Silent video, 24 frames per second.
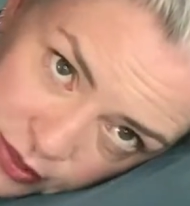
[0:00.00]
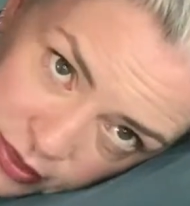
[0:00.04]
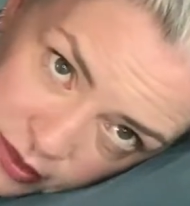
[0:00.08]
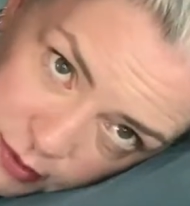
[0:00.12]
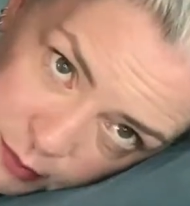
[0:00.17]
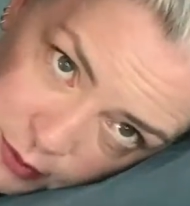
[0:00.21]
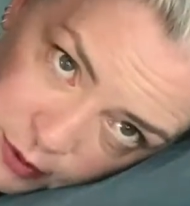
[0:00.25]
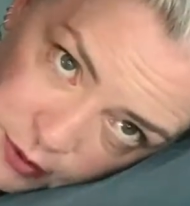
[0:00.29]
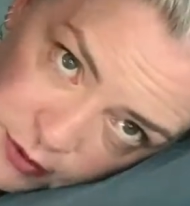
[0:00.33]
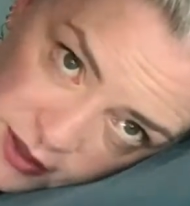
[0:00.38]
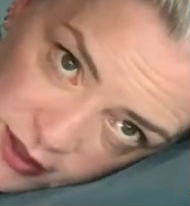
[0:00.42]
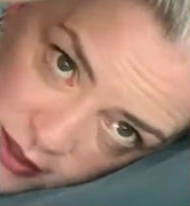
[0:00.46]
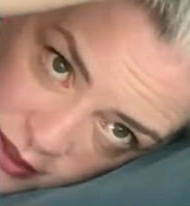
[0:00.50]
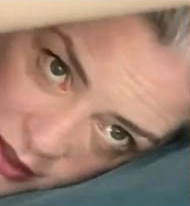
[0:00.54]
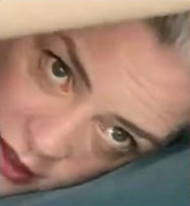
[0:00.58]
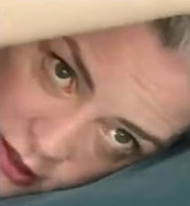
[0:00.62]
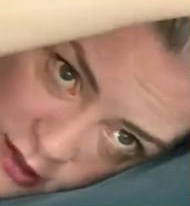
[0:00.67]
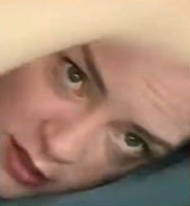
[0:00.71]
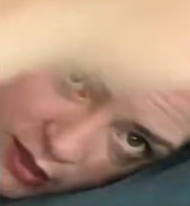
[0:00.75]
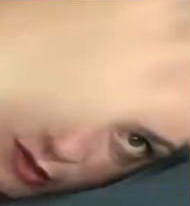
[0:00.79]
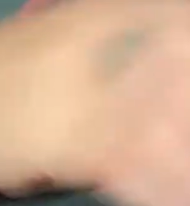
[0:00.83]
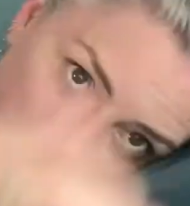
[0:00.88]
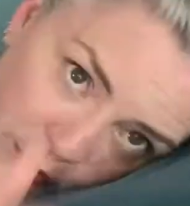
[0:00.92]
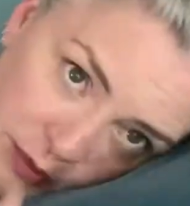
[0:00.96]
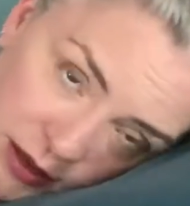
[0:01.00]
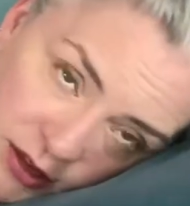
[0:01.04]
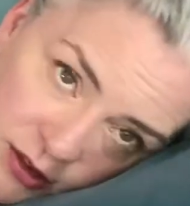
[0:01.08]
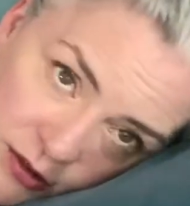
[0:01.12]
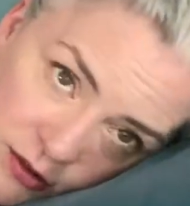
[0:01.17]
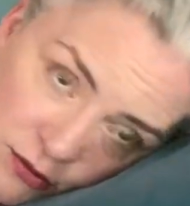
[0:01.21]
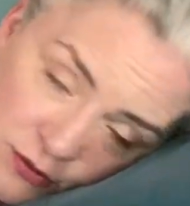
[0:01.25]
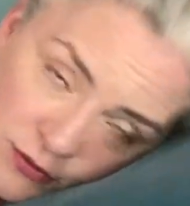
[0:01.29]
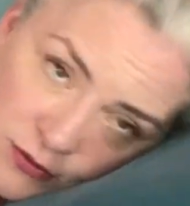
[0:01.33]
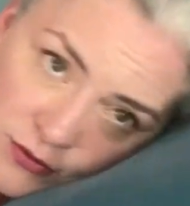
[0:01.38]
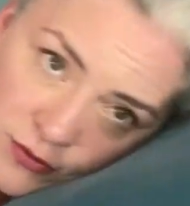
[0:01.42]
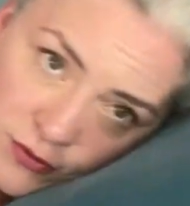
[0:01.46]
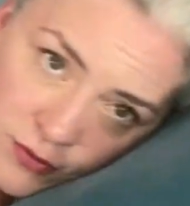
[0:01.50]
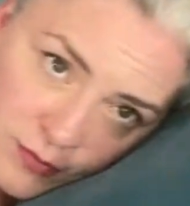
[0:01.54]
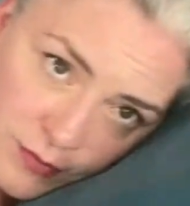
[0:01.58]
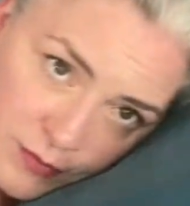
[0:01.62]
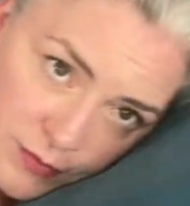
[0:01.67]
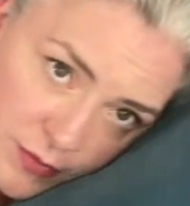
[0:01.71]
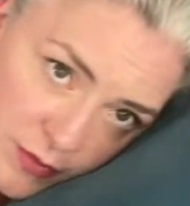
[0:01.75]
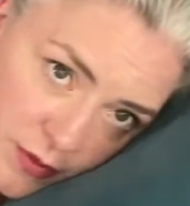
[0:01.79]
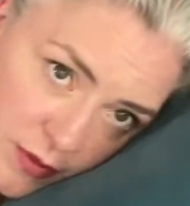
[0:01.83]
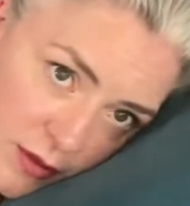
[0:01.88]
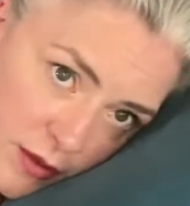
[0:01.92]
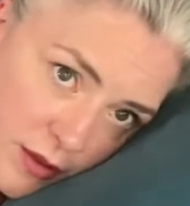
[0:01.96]
the ponytail above
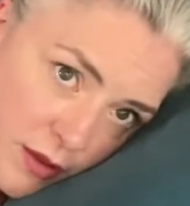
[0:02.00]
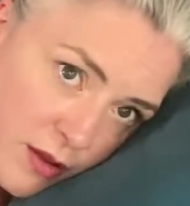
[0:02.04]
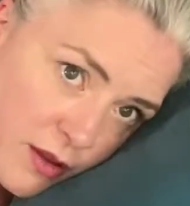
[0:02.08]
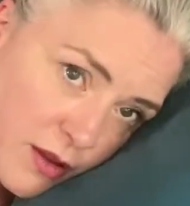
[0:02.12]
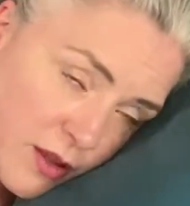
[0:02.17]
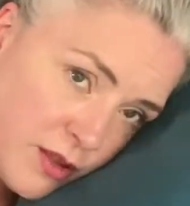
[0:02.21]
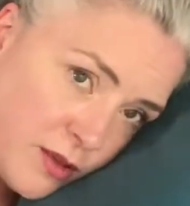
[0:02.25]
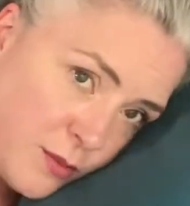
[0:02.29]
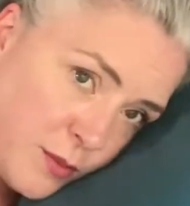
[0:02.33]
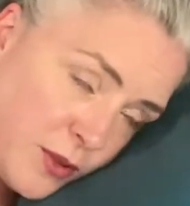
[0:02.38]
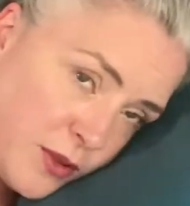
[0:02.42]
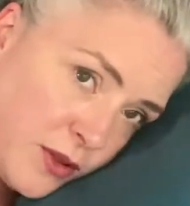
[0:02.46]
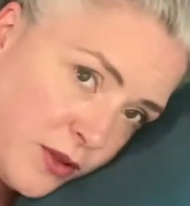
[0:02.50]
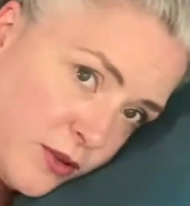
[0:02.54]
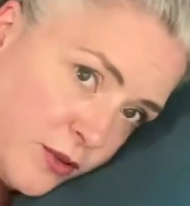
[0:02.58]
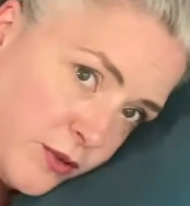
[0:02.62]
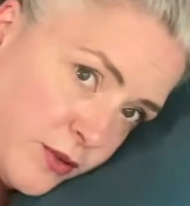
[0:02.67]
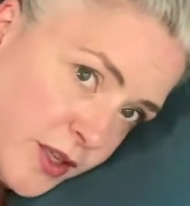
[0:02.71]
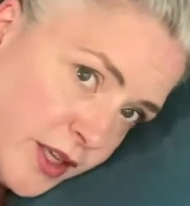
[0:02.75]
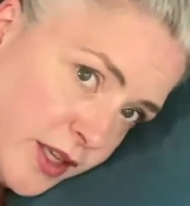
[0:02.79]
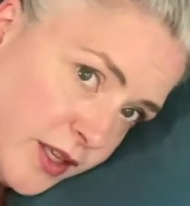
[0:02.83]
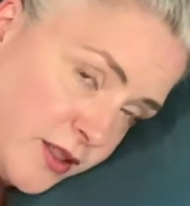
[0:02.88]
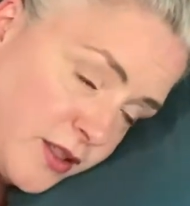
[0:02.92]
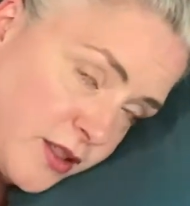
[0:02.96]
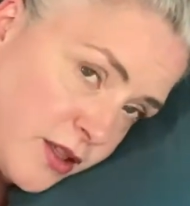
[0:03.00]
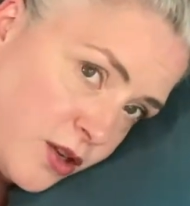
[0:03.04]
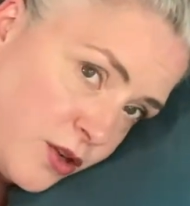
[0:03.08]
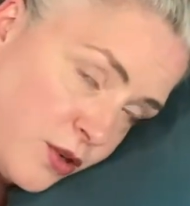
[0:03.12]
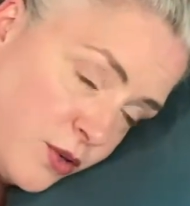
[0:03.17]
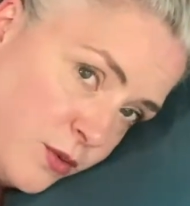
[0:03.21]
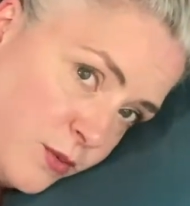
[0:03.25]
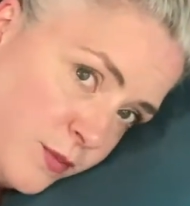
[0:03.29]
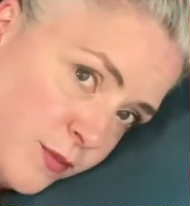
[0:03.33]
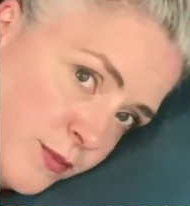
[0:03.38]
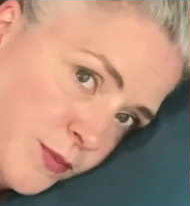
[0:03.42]
on the pillow like so.